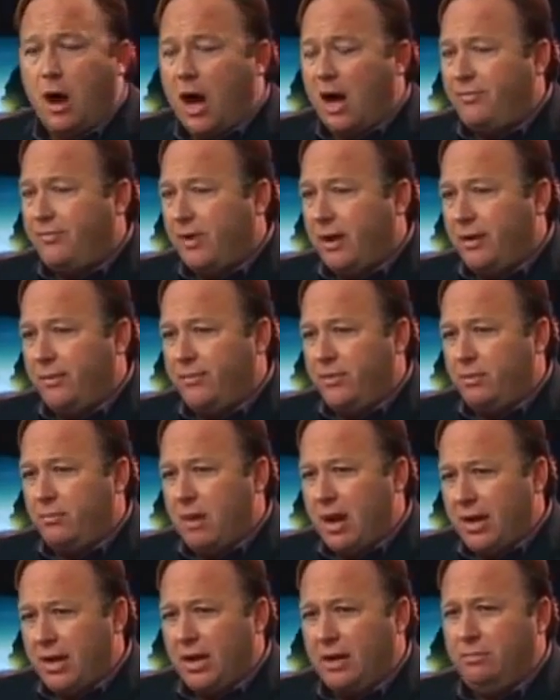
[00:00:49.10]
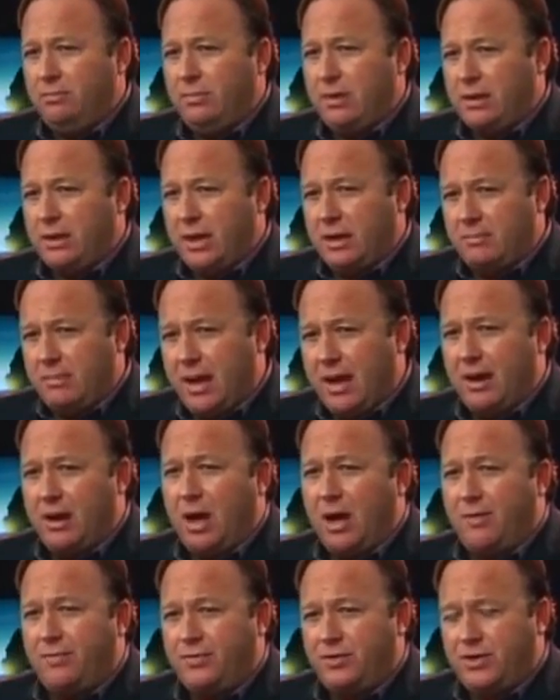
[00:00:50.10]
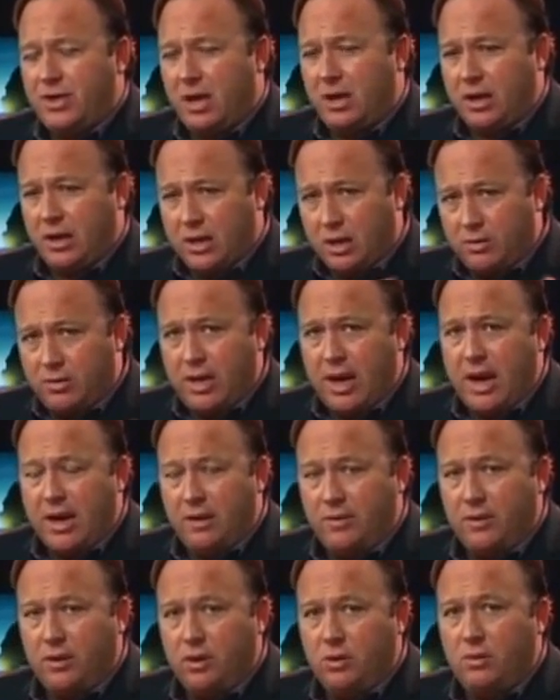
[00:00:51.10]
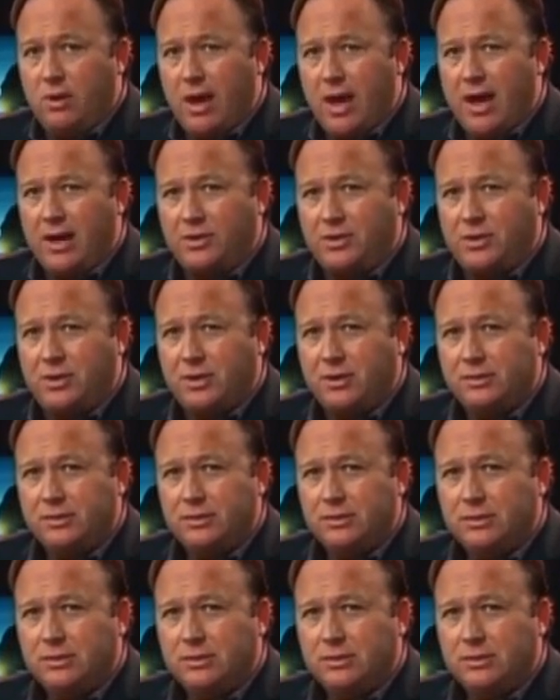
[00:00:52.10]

off of the money that they made off selling cocaine in the U.S.